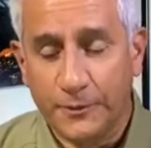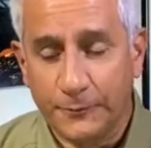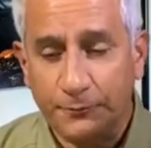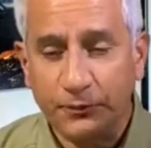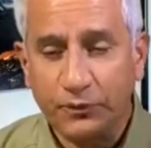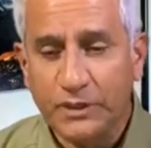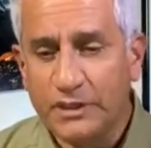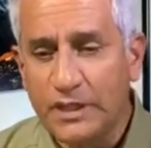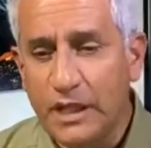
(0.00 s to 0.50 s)

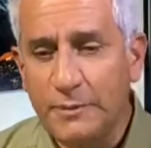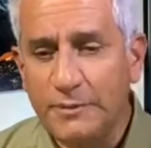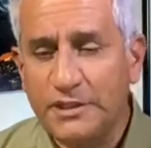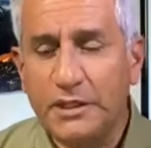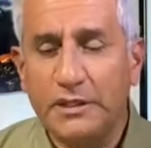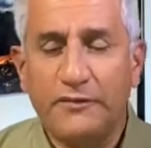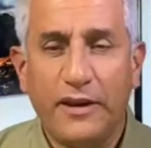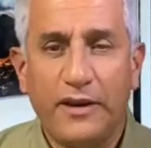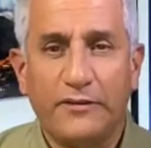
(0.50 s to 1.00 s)
So now let
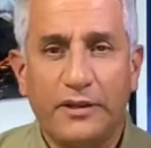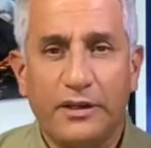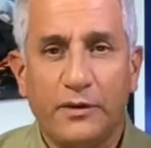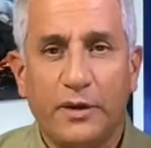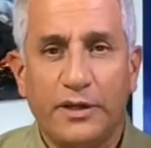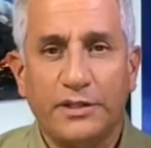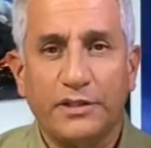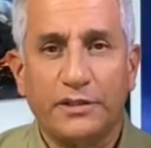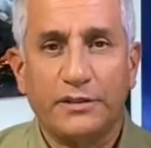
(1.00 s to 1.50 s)
me see if you have any
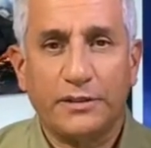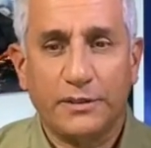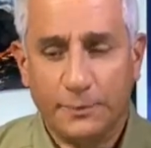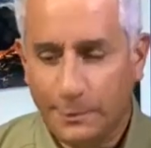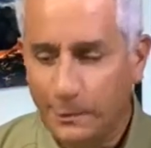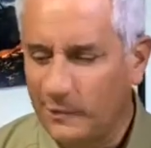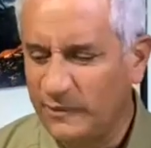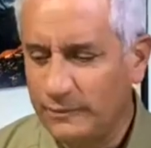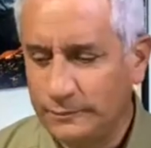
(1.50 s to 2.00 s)
questions.